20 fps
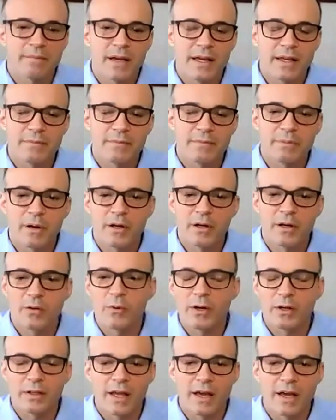And part of
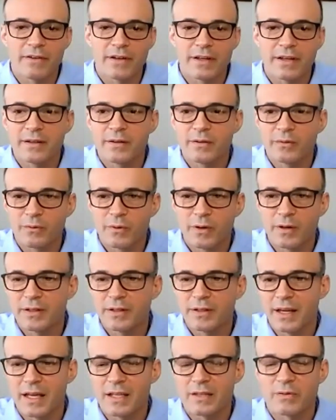111,
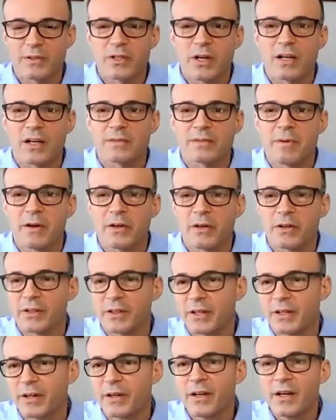as we talked about
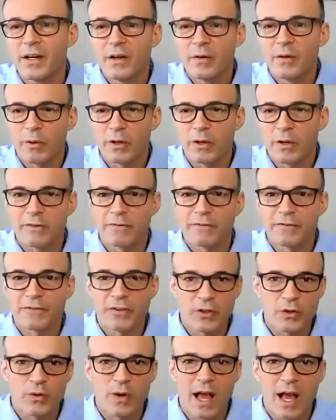earlier, one of the
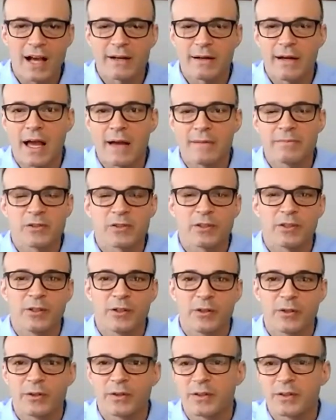few
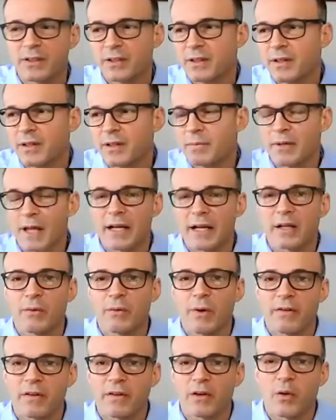absolute black and
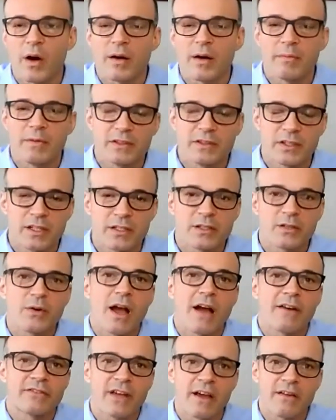white requirements is you
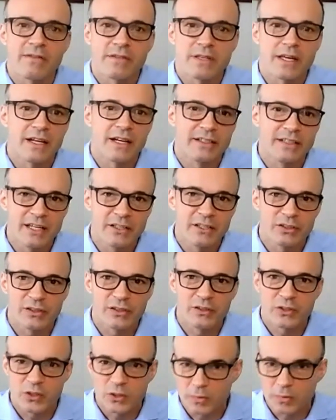have to have a
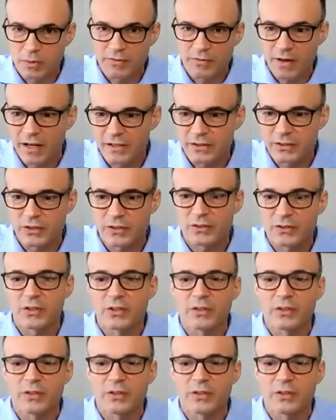sanitation supervisor.